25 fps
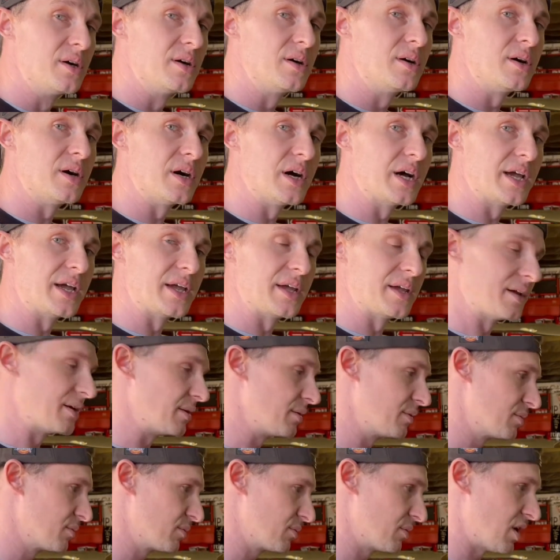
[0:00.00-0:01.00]
a
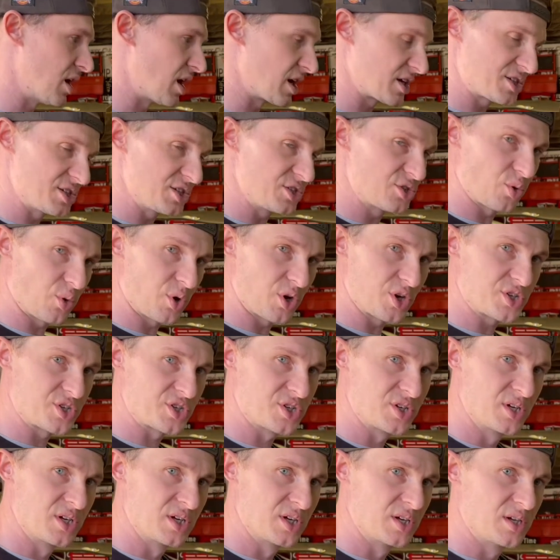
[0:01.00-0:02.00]
oxy
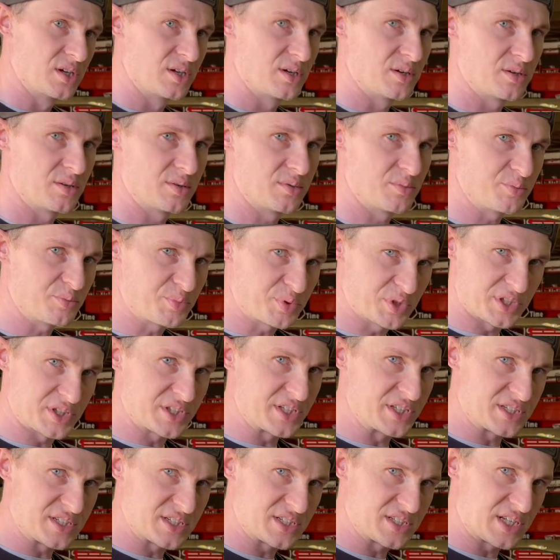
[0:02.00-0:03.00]
torch, but
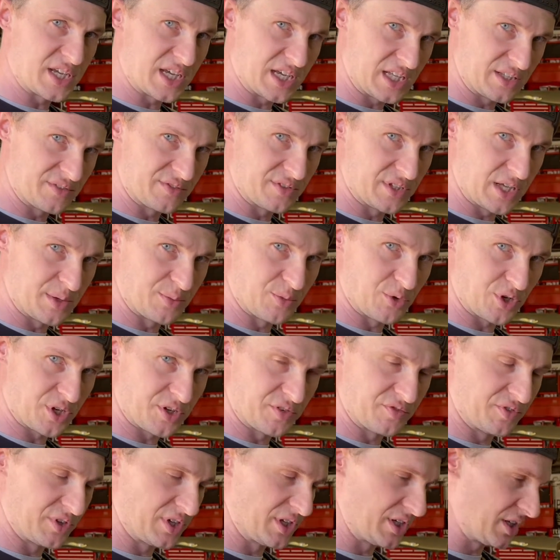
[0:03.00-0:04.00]
this is a hell of a lot more
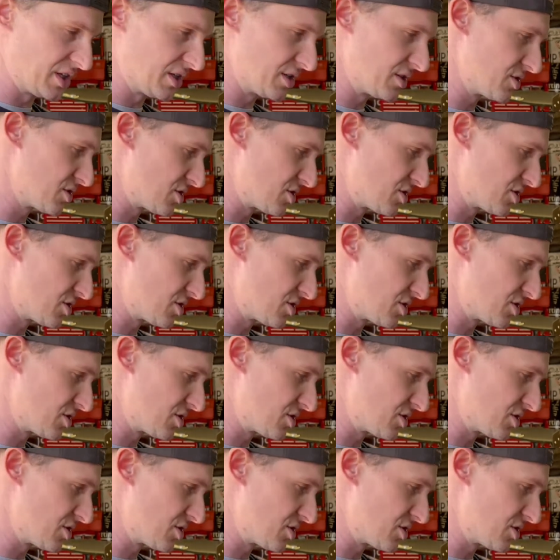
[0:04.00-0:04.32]
convenient. So,